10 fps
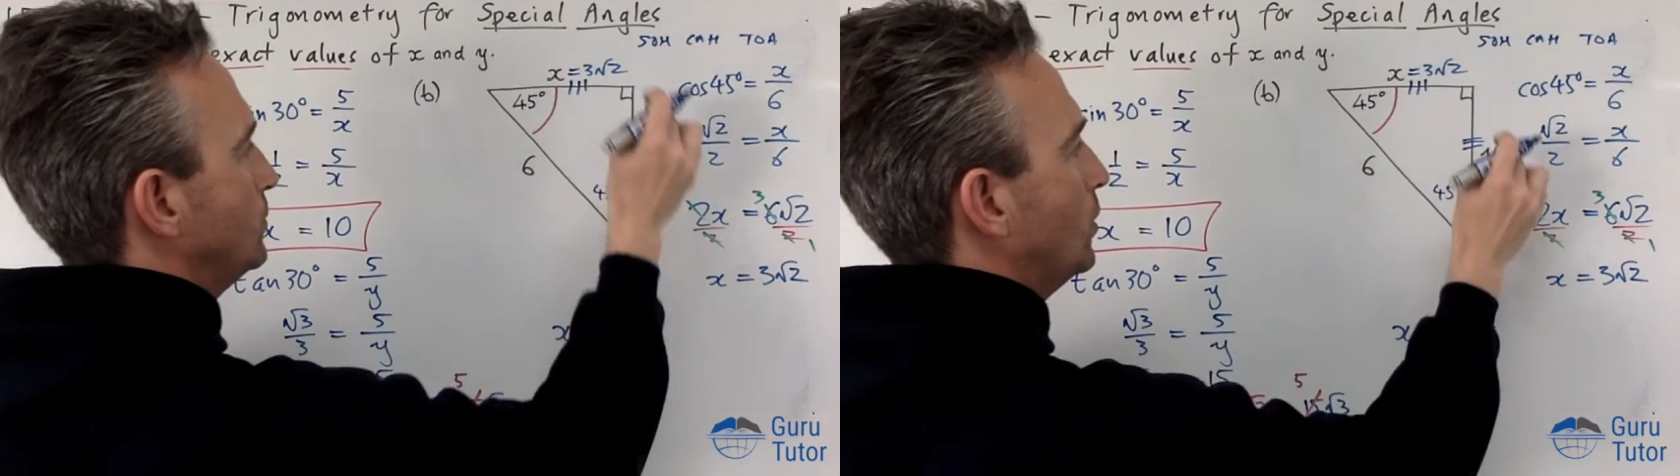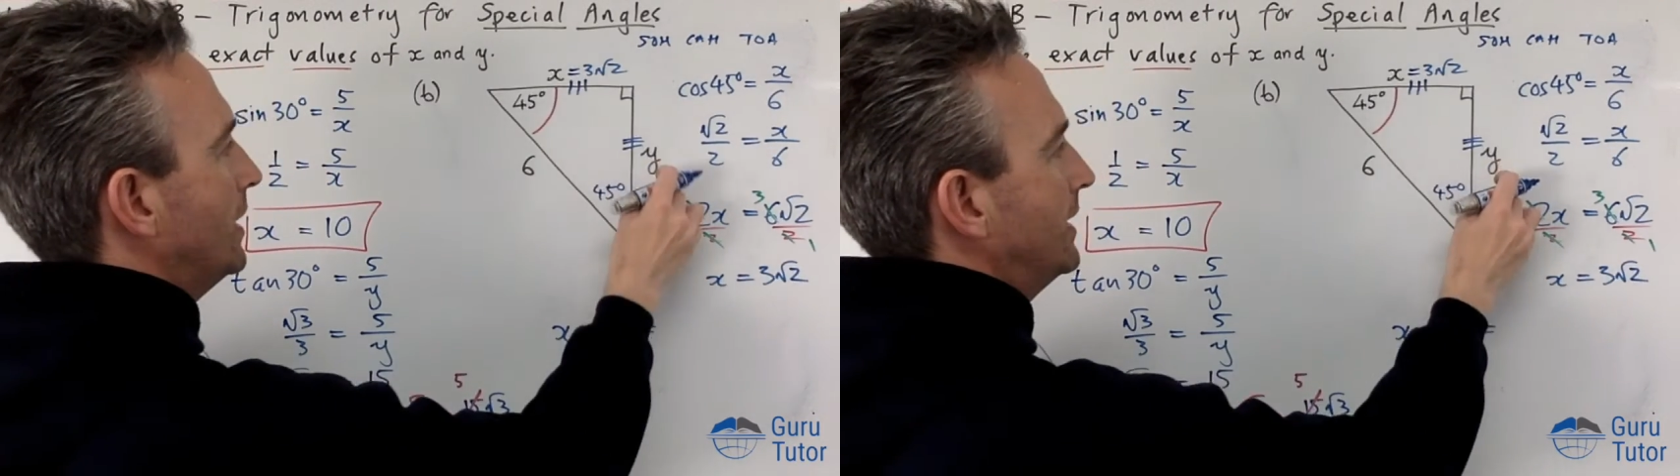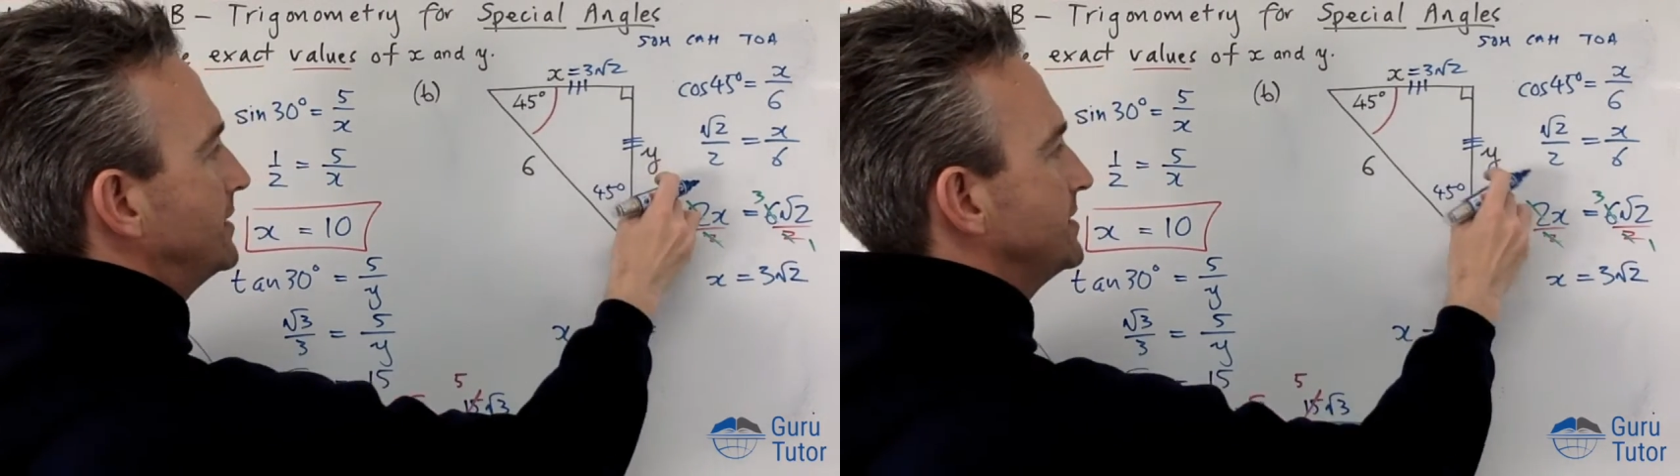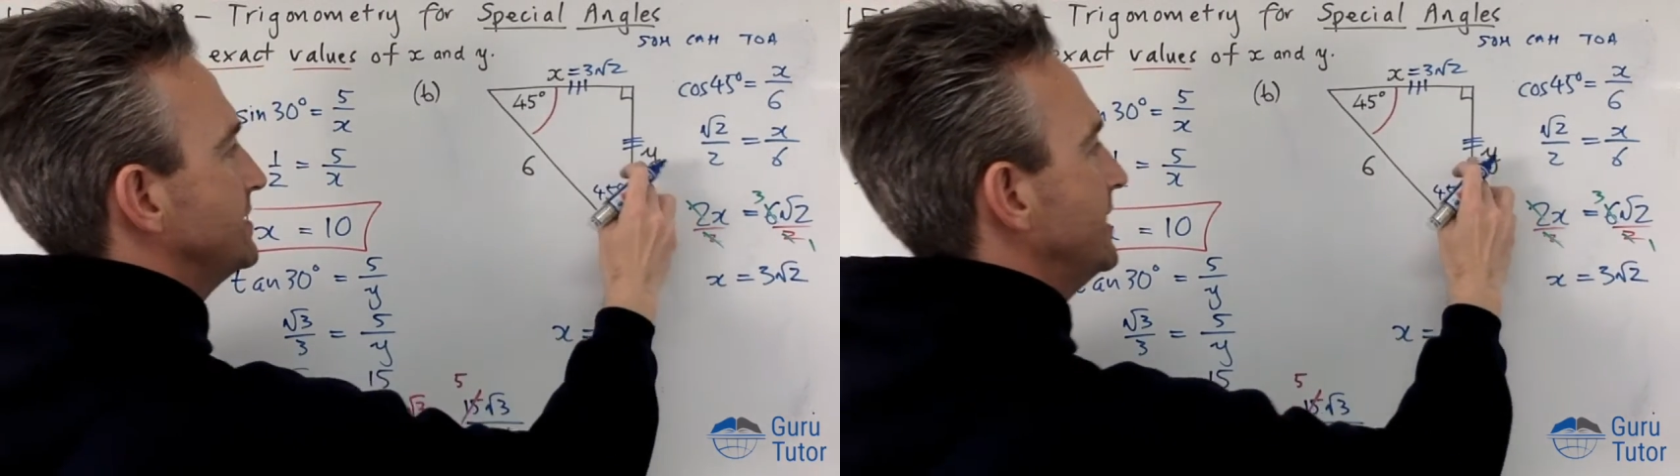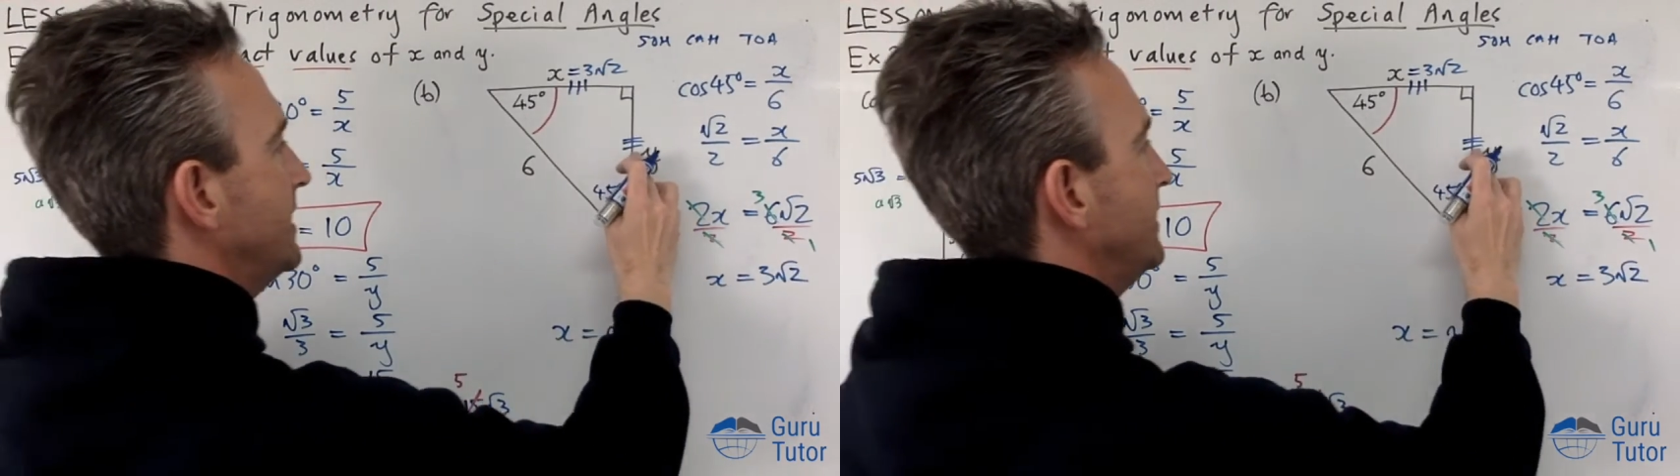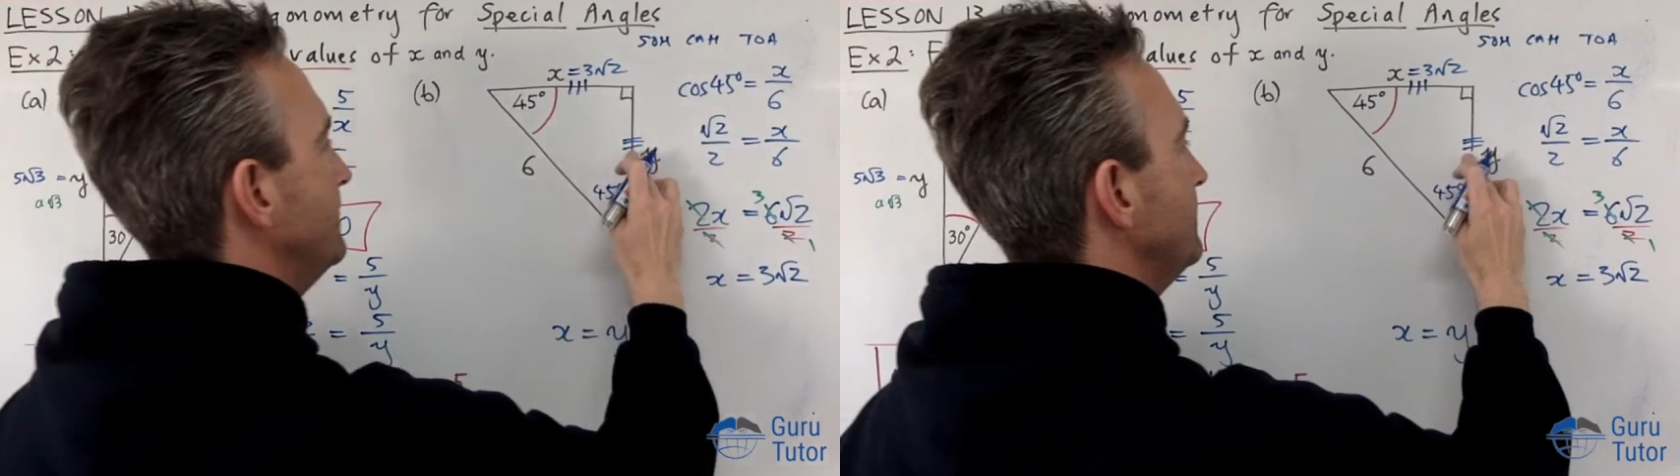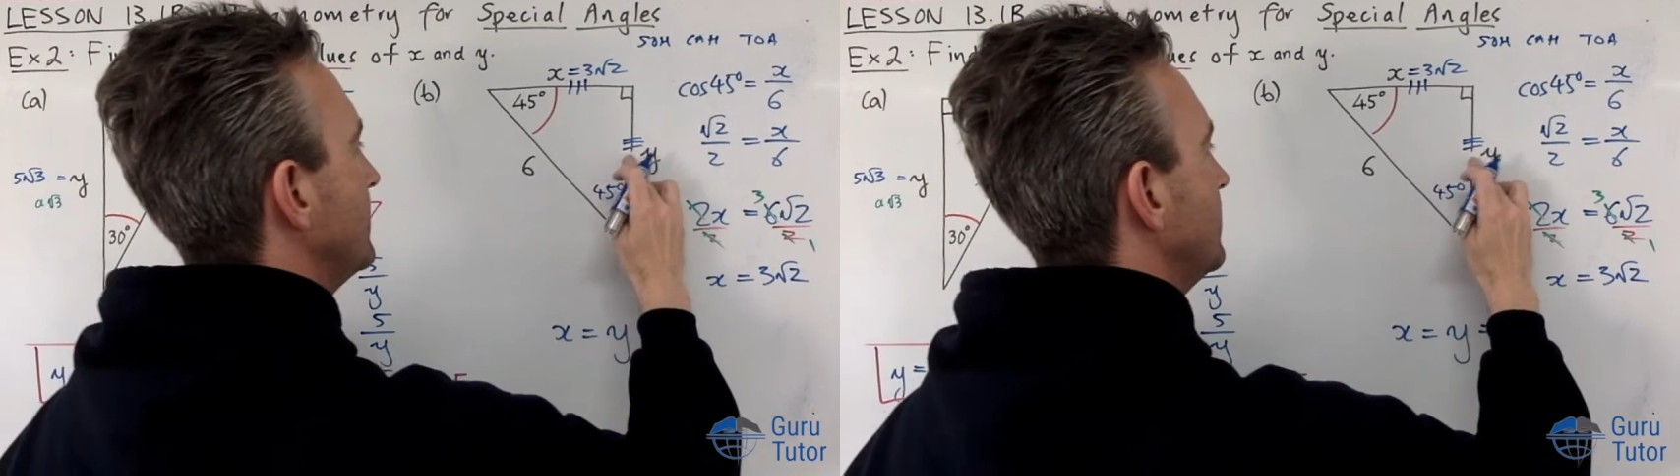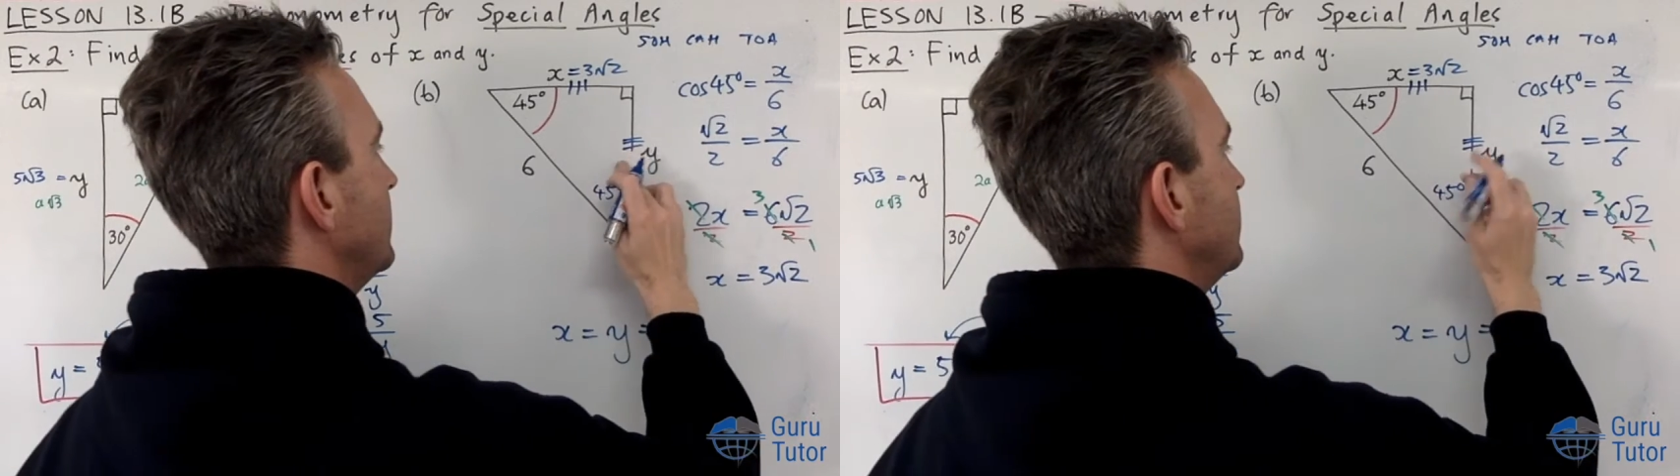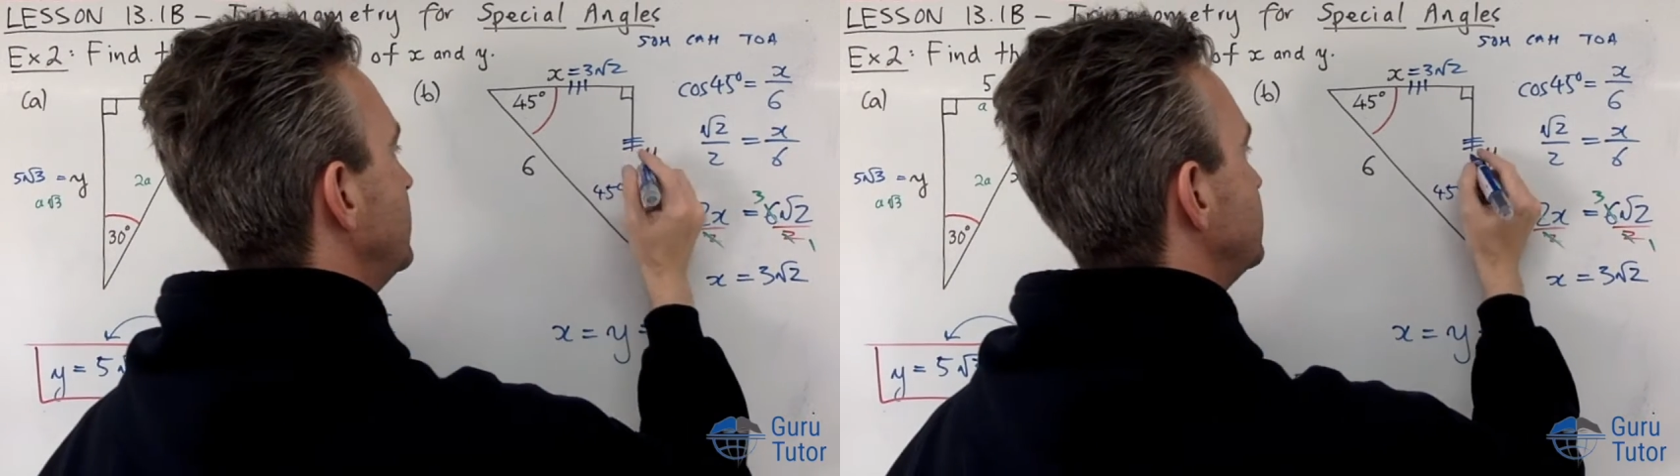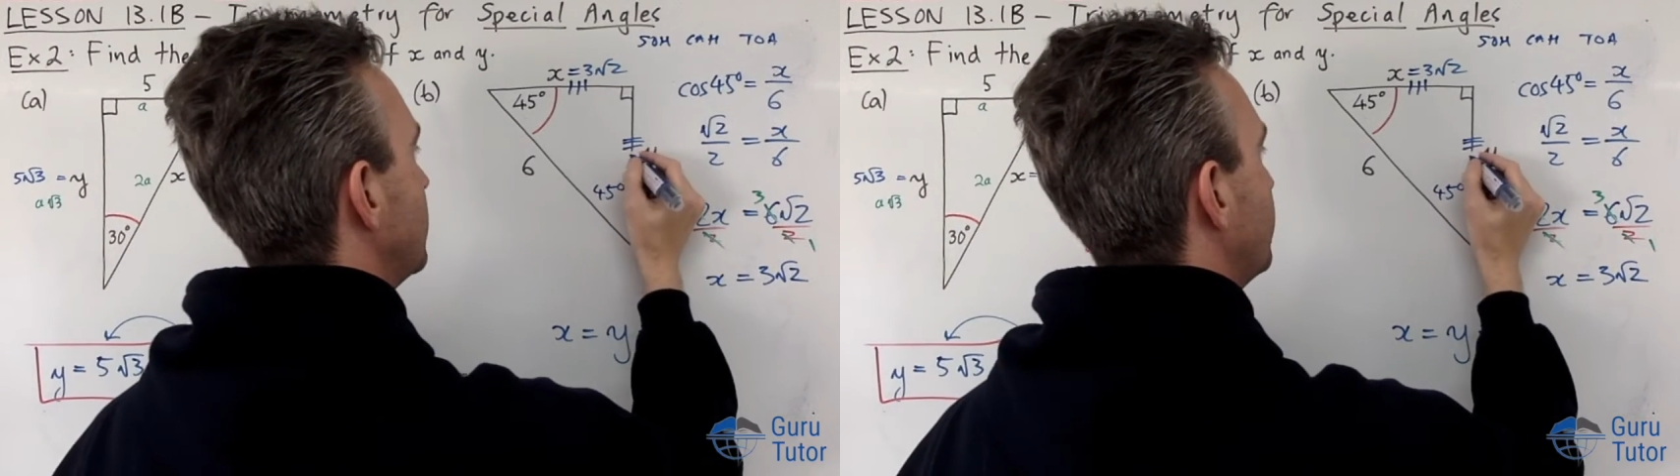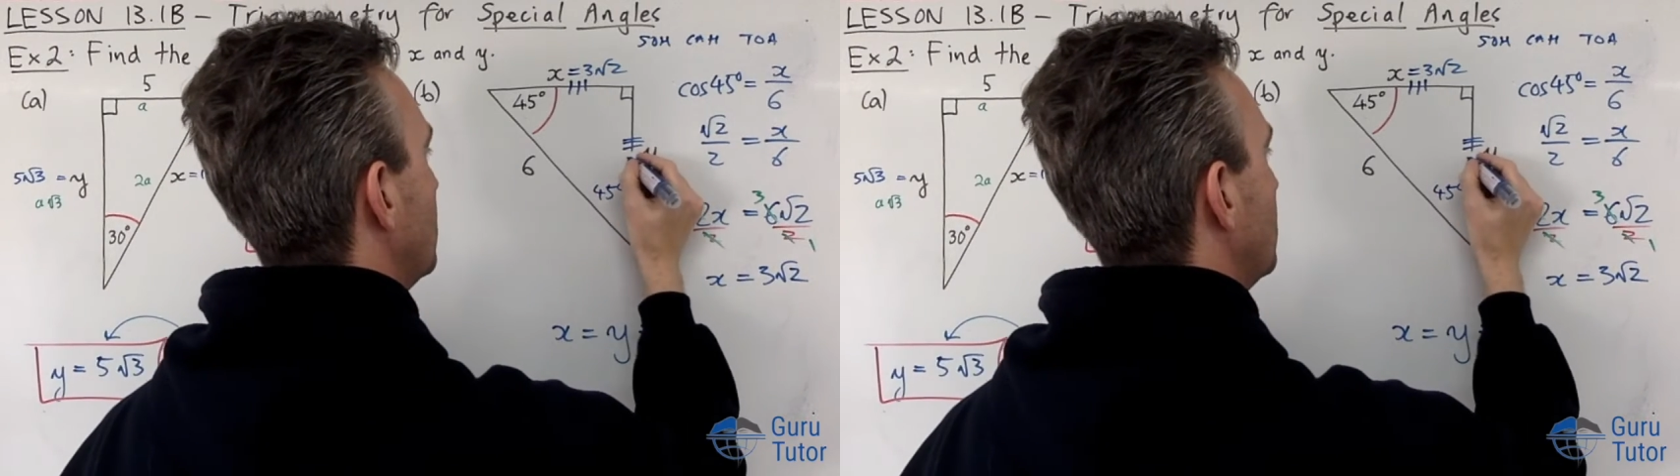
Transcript: and y are the same, these are